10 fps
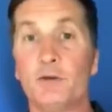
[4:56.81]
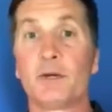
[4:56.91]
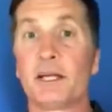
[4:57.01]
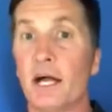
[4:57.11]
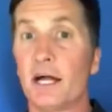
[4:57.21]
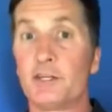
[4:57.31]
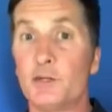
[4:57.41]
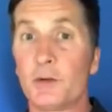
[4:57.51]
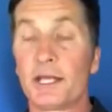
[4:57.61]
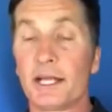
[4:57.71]

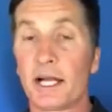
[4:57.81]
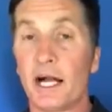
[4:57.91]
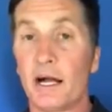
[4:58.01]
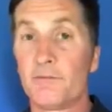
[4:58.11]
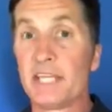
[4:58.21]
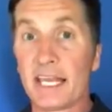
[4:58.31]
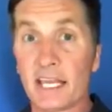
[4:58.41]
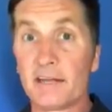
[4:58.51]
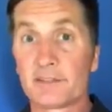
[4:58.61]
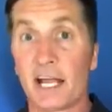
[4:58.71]
doing
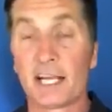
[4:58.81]
deadlifts.